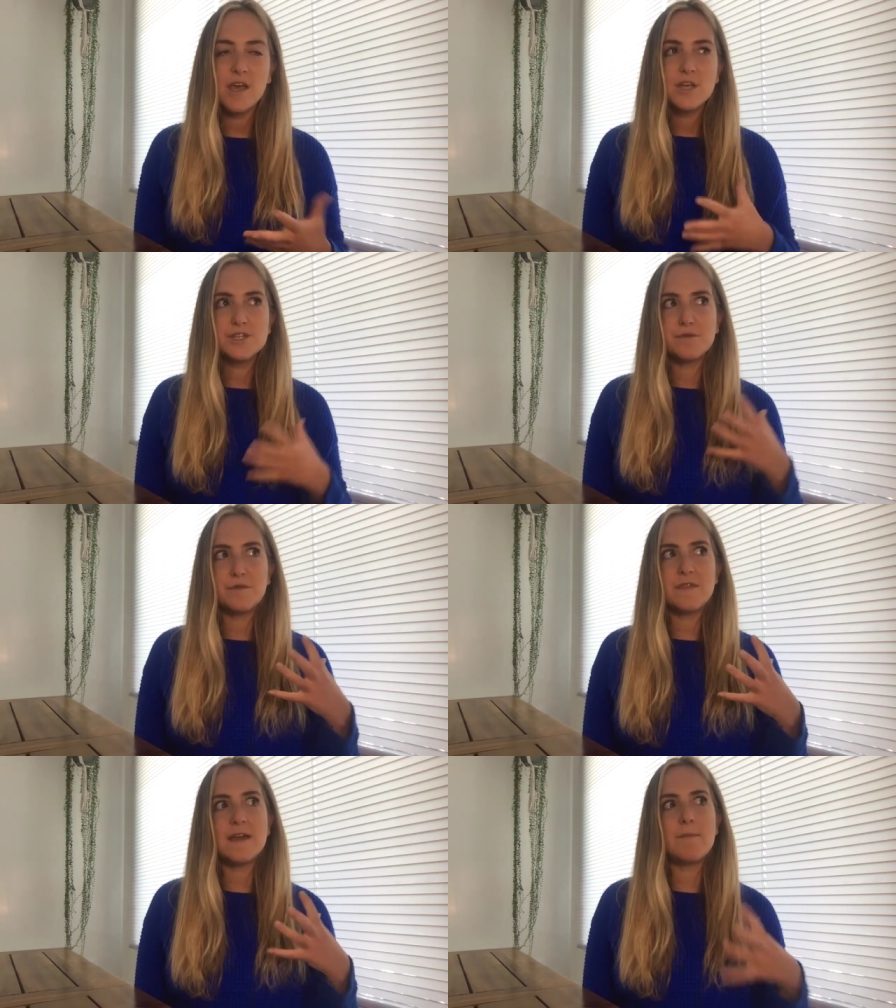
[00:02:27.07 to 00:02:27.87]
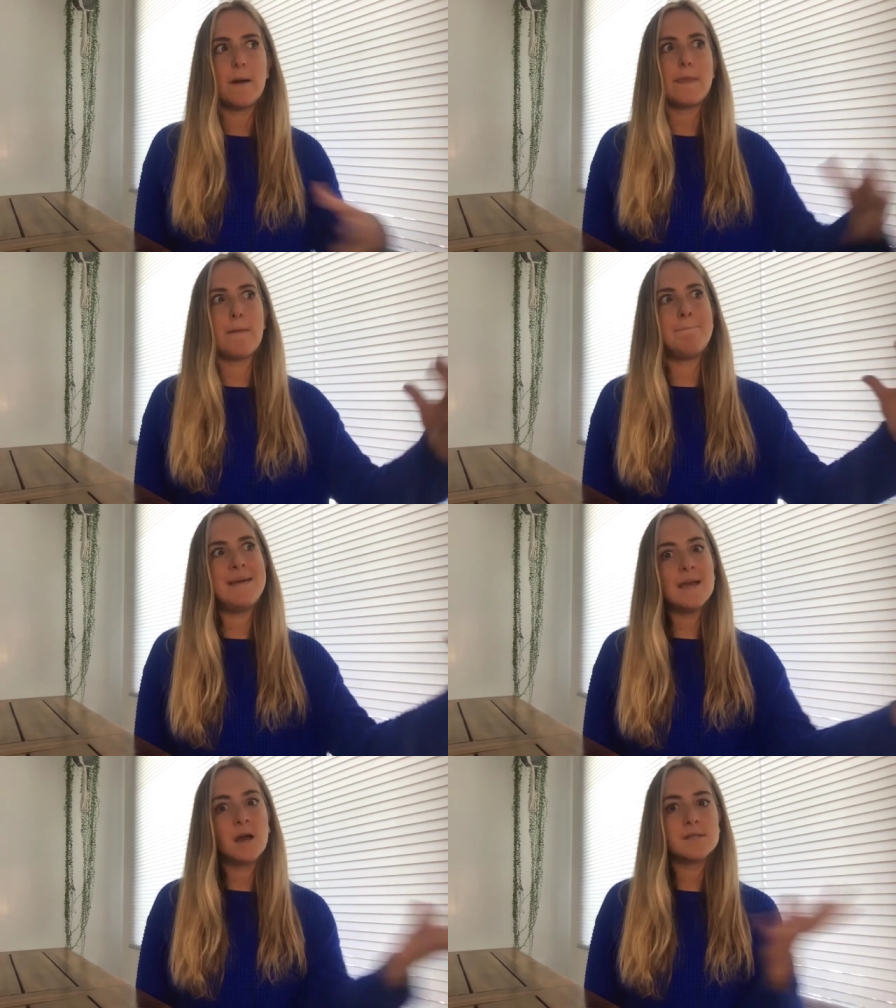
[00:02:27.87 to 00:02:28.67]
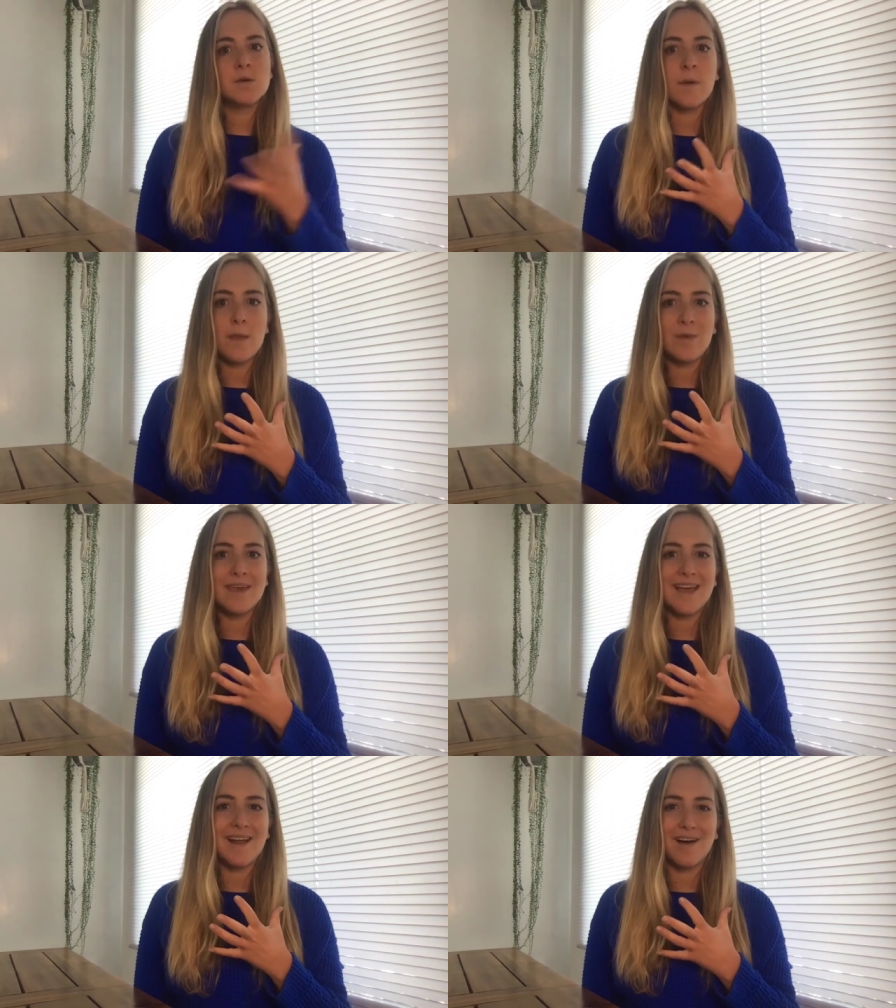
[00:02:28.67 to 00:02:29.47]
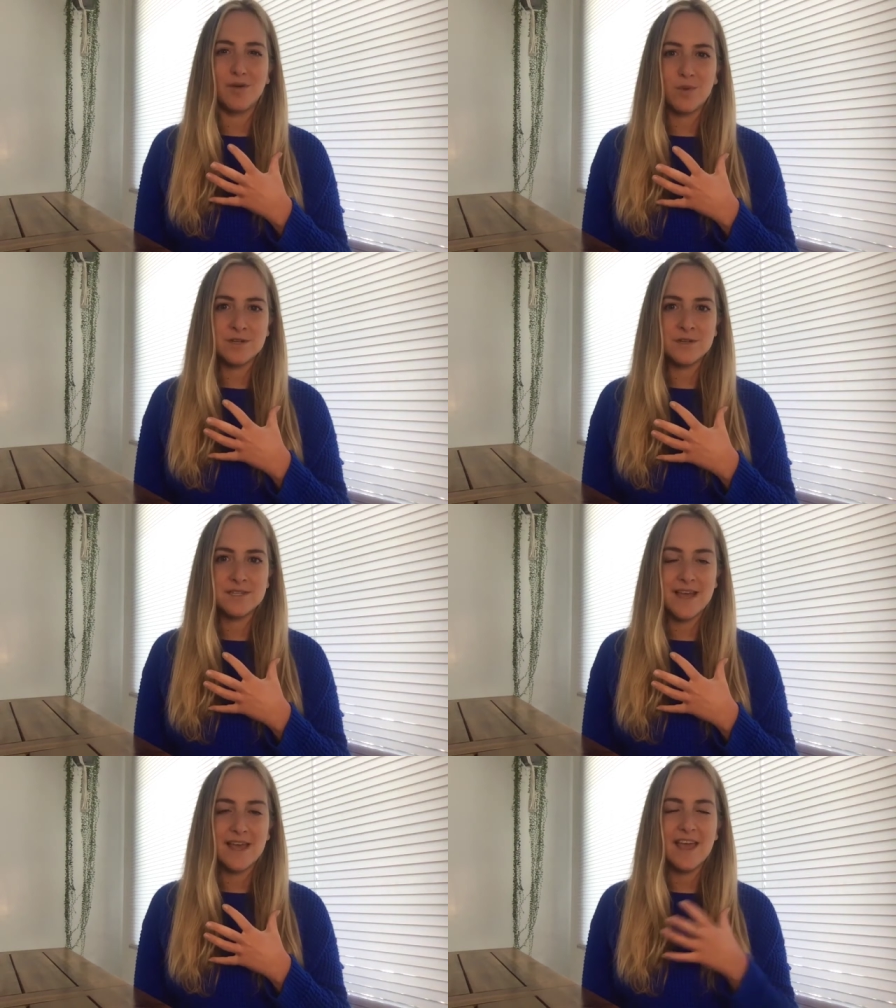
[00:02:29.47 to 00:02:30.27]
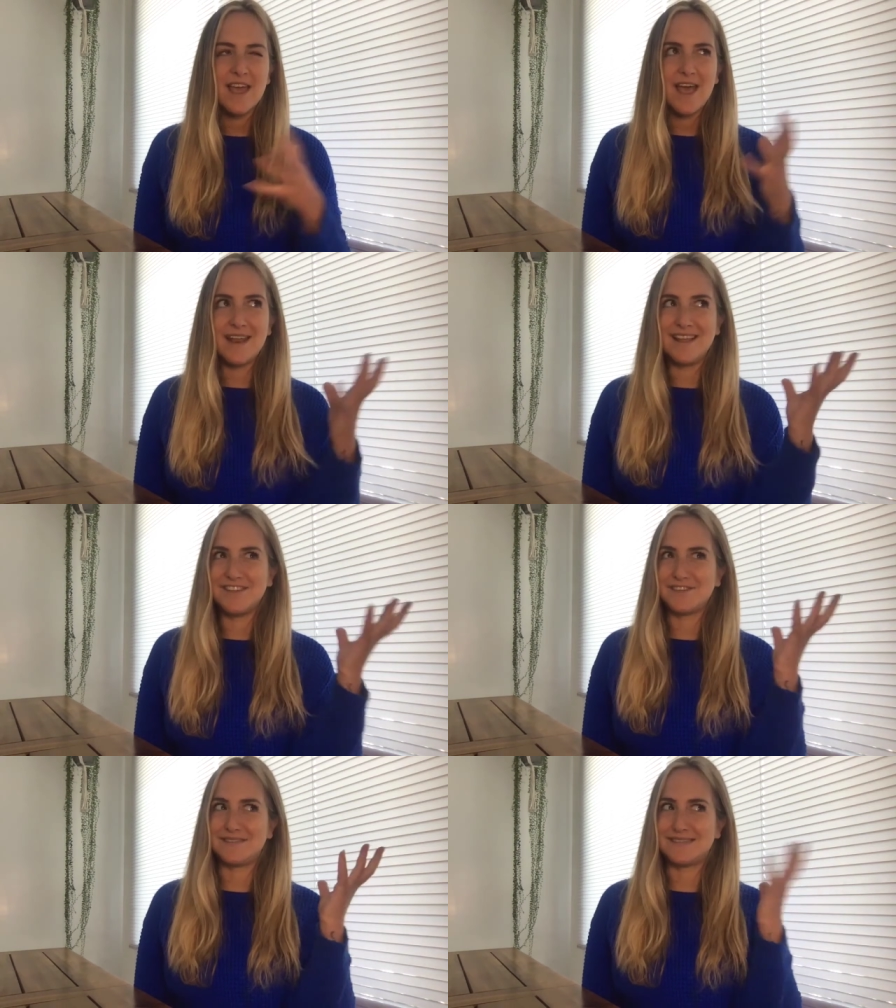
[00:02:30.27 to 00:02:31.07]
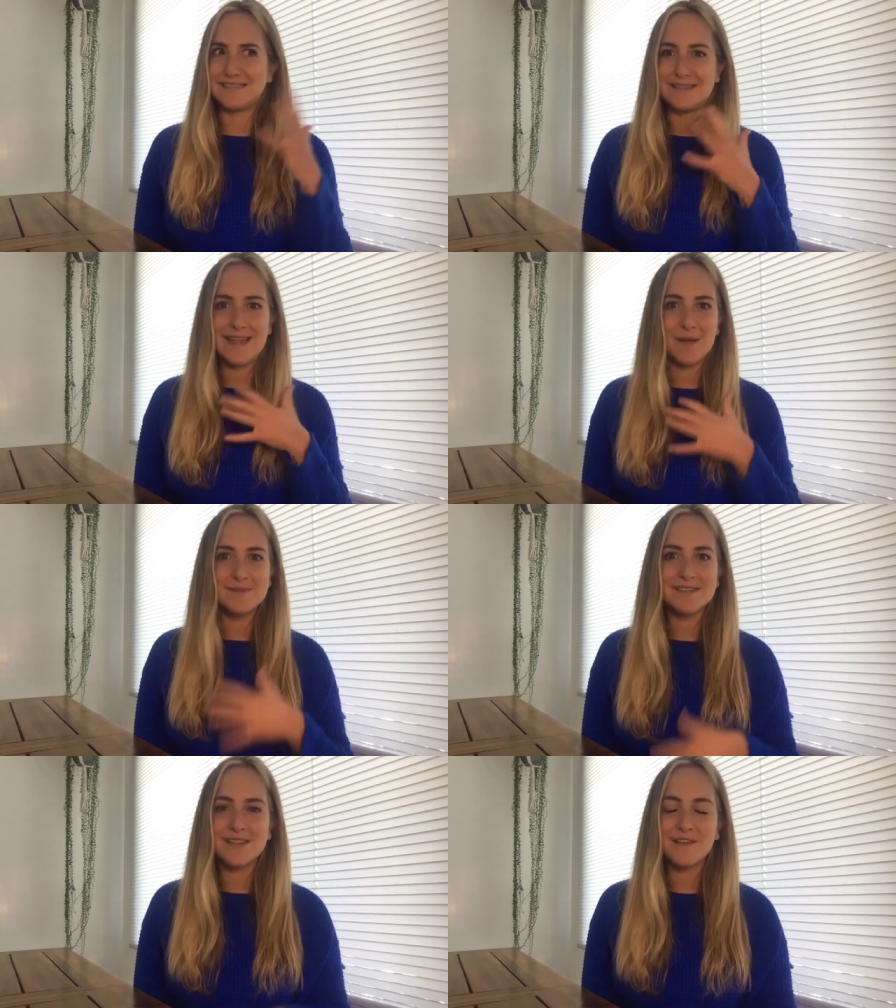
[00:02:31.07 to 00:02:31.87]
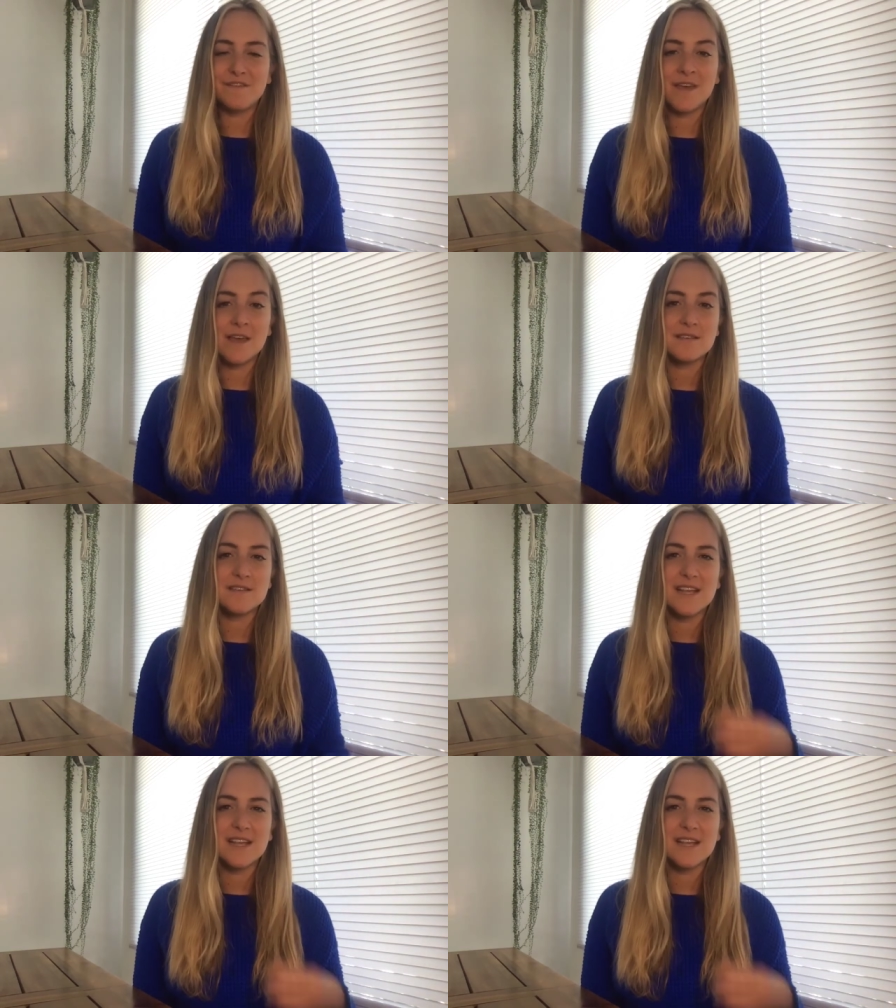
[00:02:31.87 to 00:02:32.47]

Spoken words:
So if we think about that big gust of wind that we get on a winter's day and it just slaps us in the face,